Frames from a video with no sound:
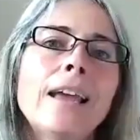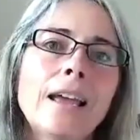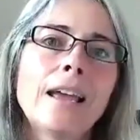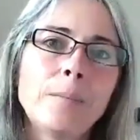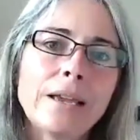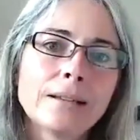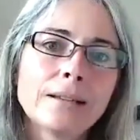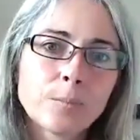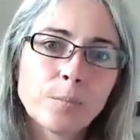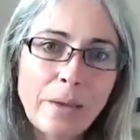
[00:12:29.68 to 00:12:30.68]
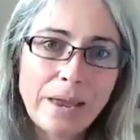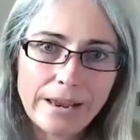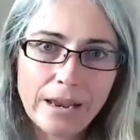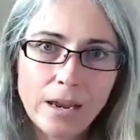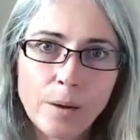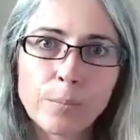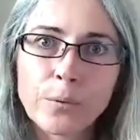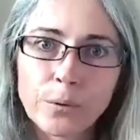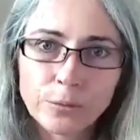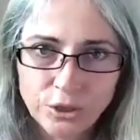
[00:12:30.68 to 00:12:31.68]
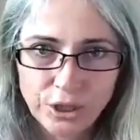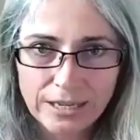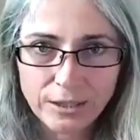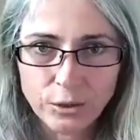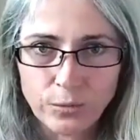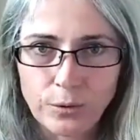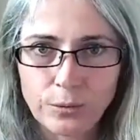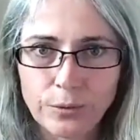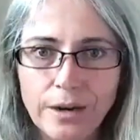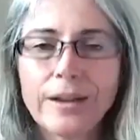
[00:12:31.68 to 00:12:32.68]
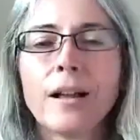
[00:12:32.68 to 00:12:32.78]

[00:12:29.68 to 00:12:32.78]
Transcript: it begins making progesterone,